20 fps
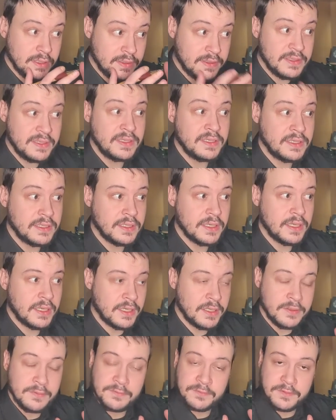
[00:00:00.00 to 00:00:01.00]
the
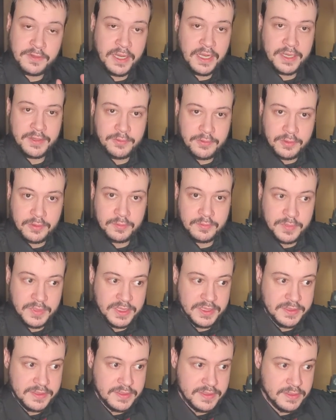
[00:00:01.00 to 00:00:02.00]

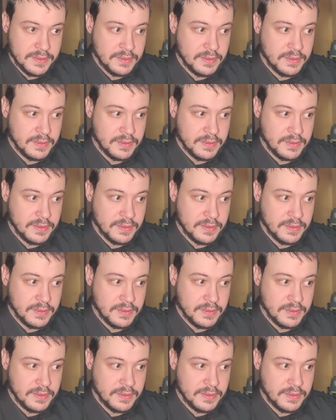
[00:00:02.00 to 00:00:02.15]
environment